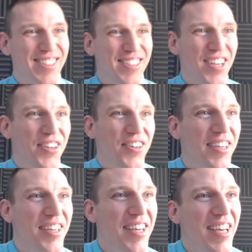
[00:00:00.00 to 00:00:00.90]
so
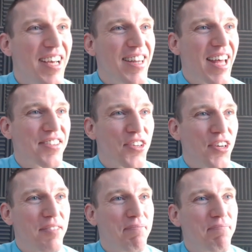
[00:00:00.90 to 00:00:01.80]
that's
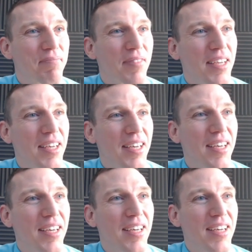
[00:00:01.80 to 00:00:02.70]
good.
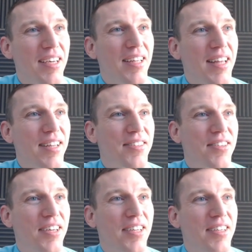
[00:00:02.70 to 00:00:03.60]
That's
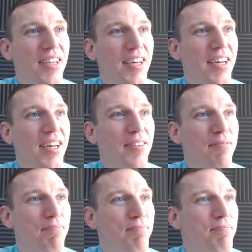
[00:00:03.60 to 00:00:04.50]
good.
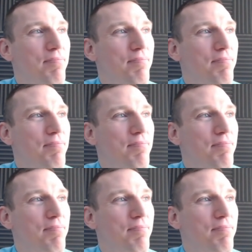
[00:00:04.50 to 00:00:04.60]
Um,